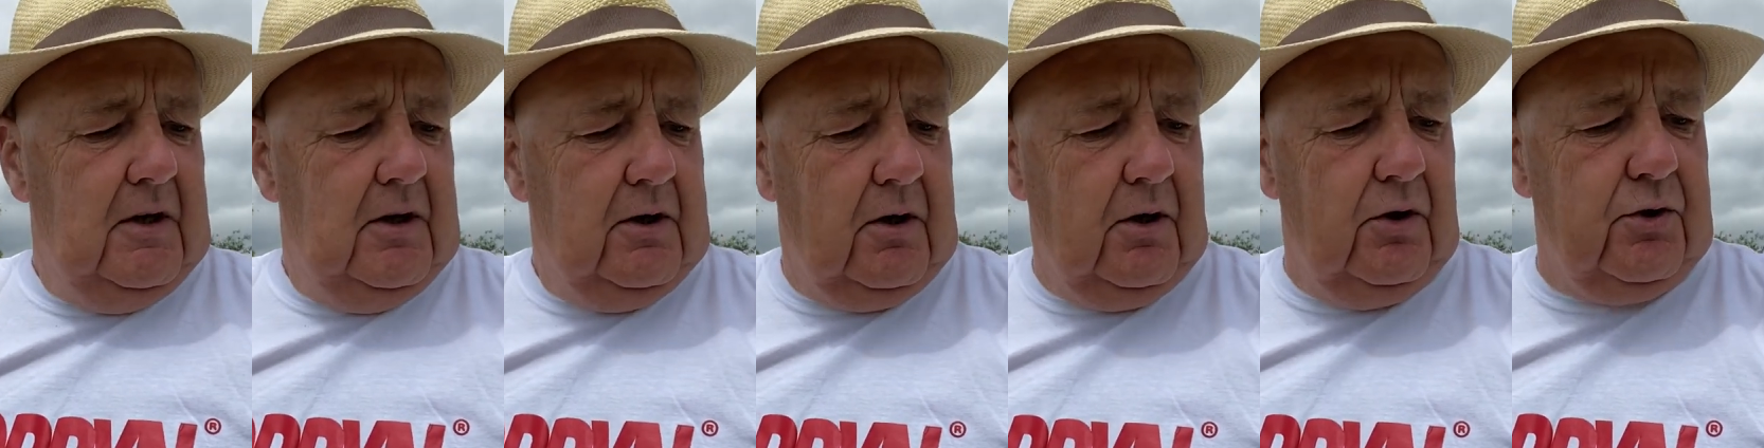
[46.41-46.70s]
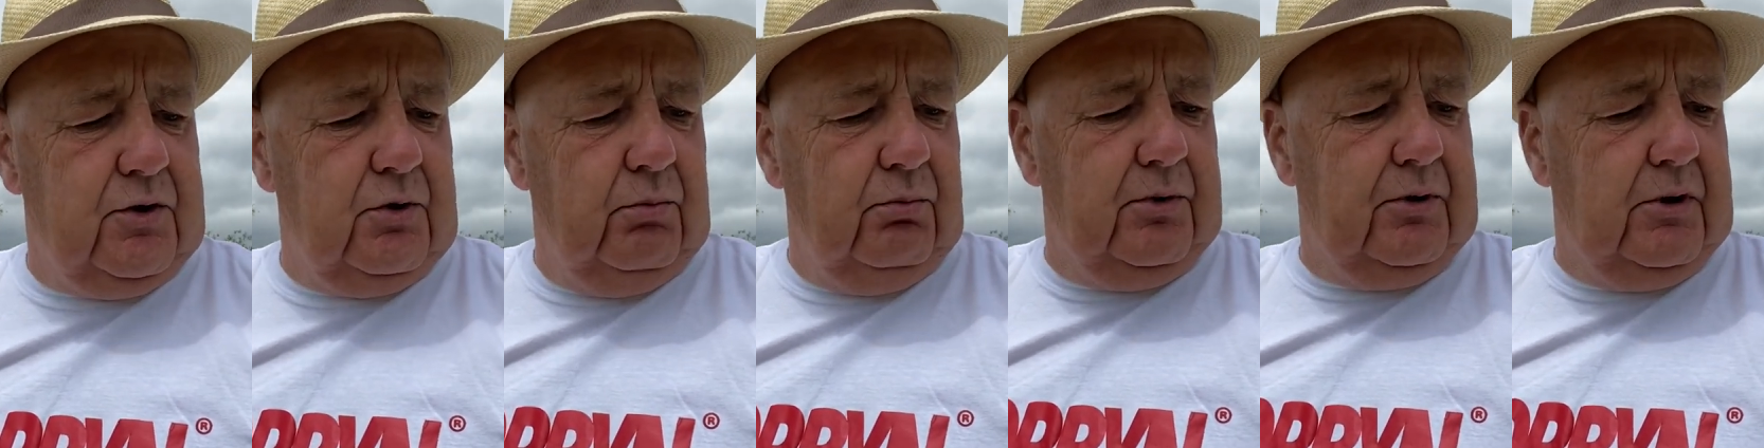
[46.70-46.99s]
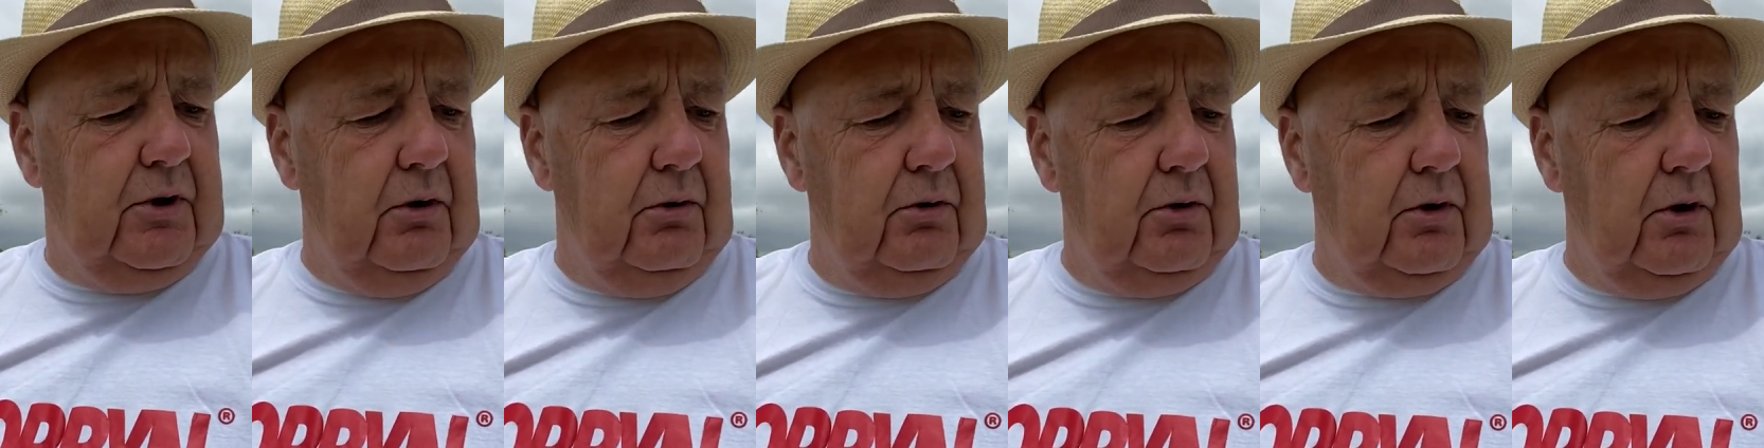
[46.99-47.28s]
Got some
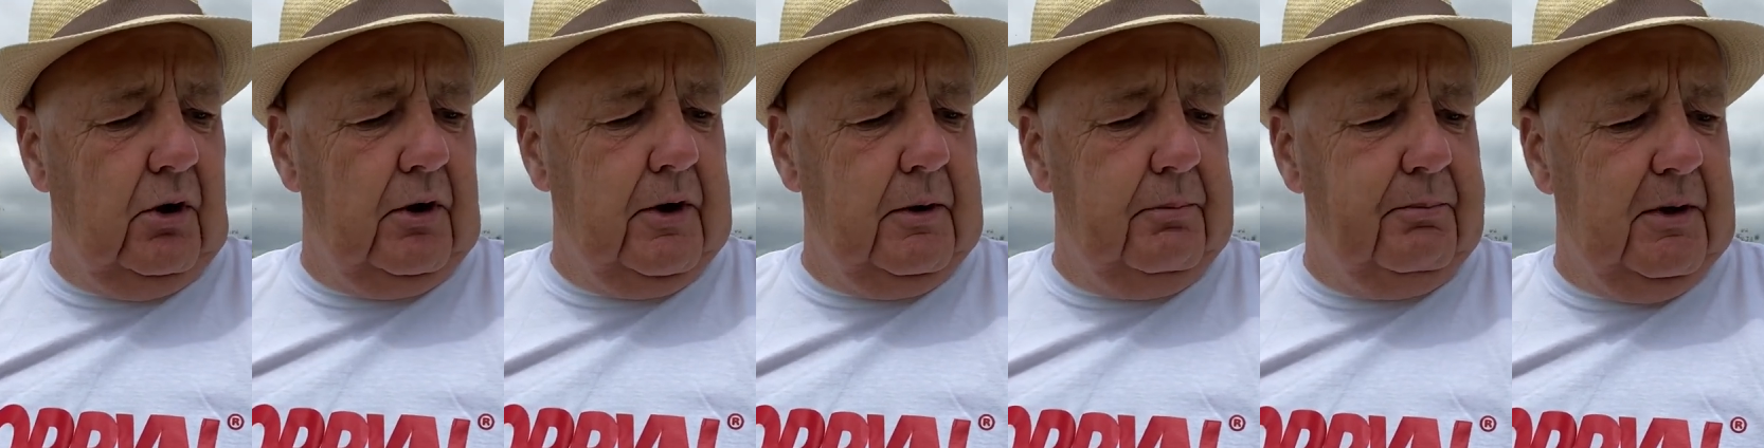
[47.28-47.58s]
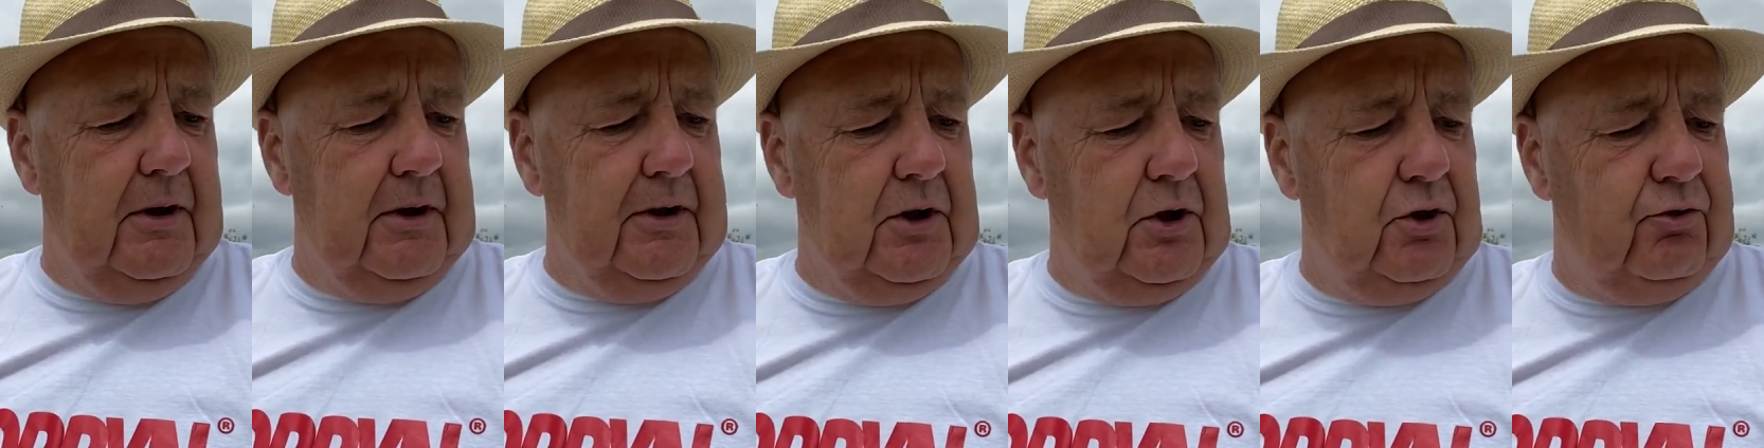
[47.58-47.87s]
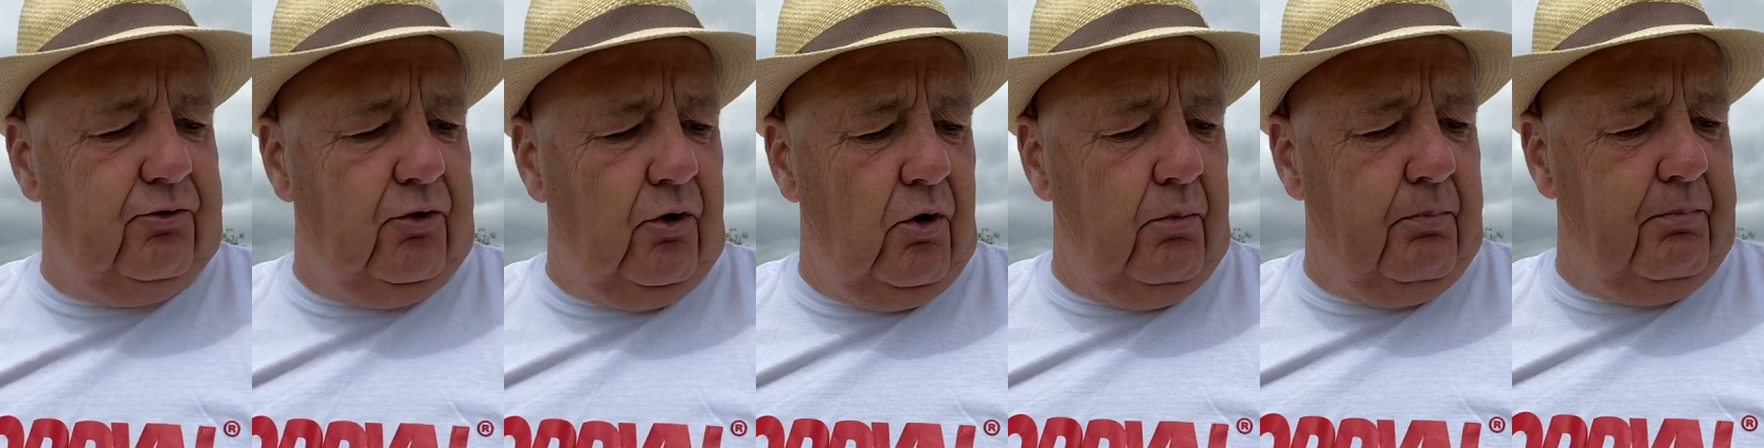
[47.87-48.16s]
colliery buildings
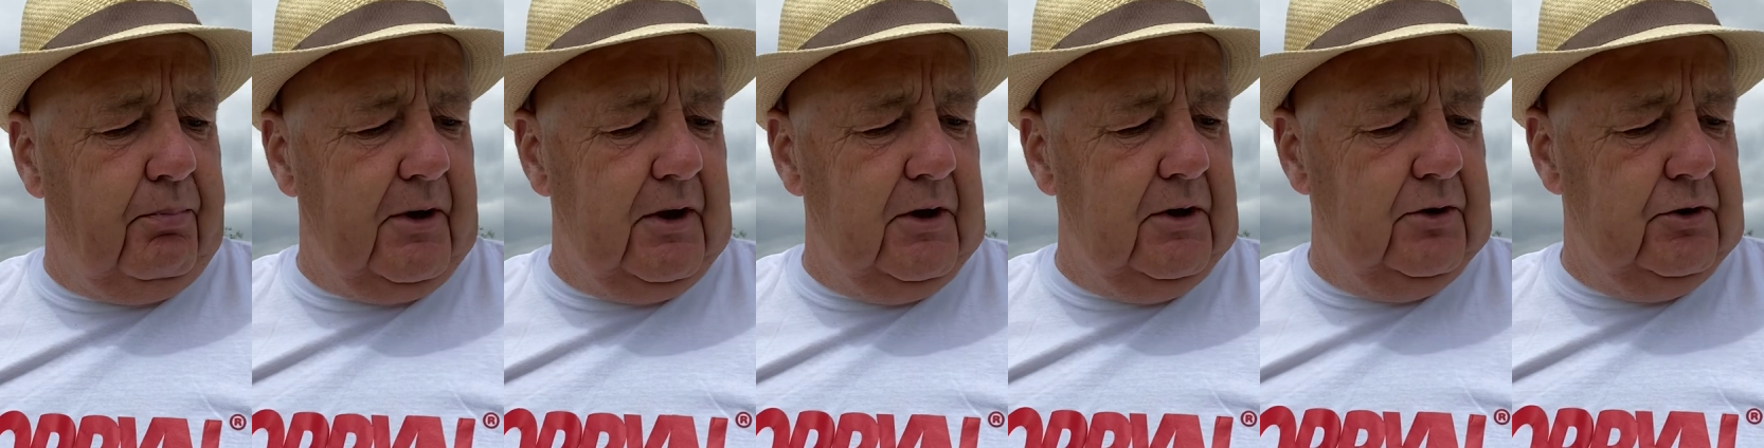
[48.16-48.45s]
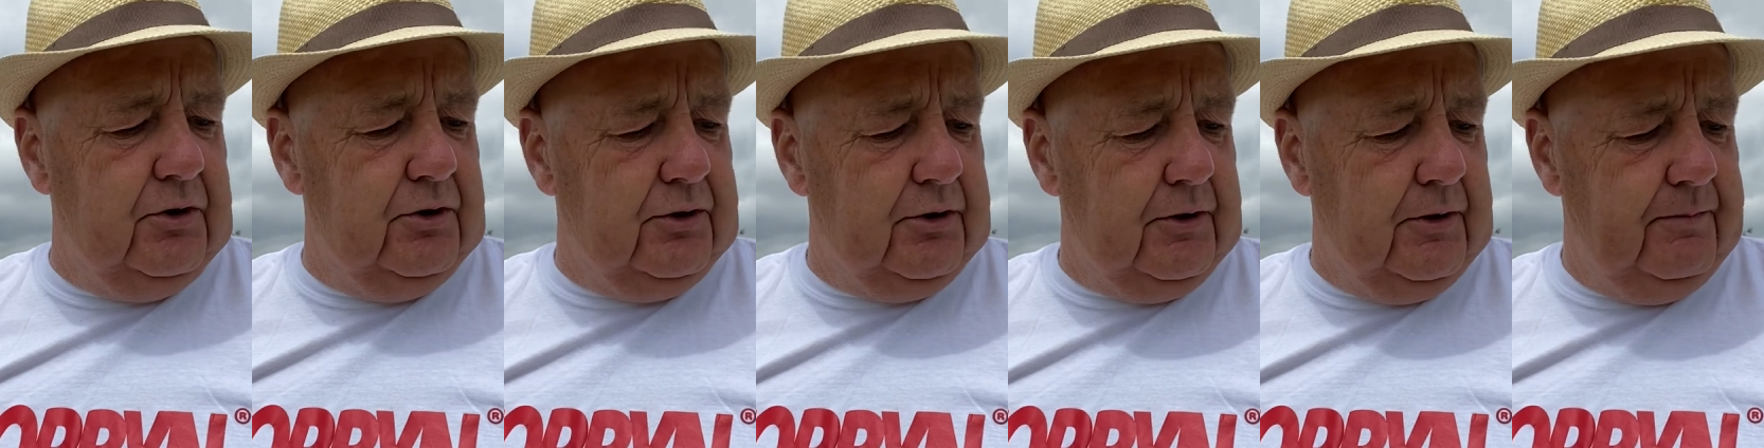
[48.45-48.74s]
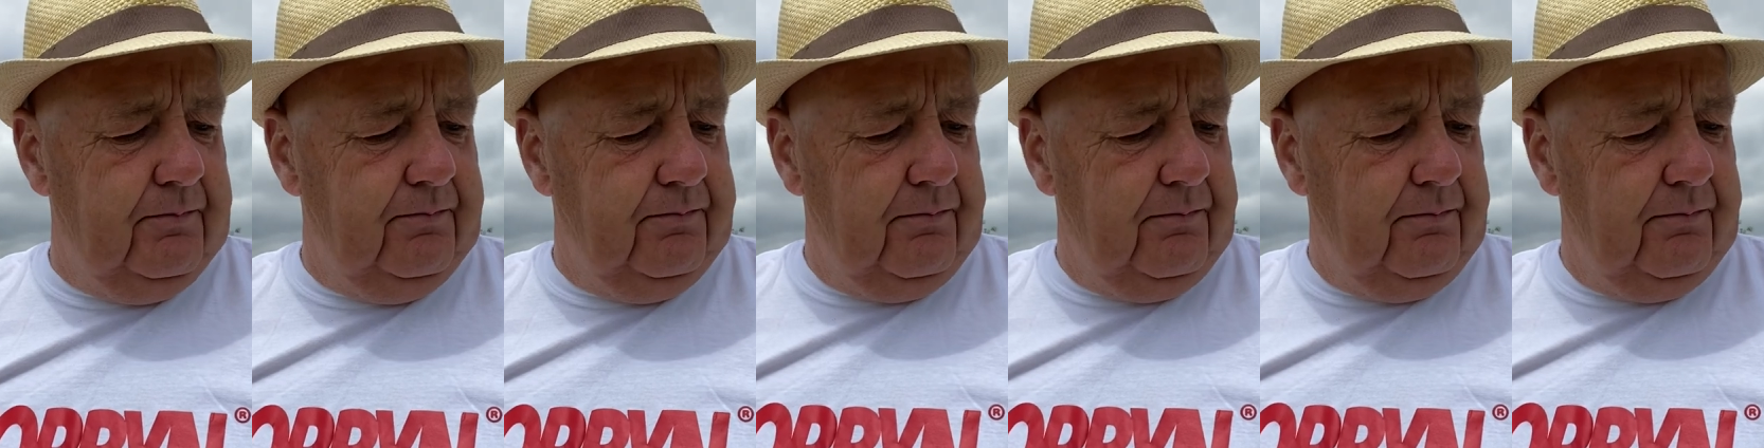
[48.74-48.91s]
footprints,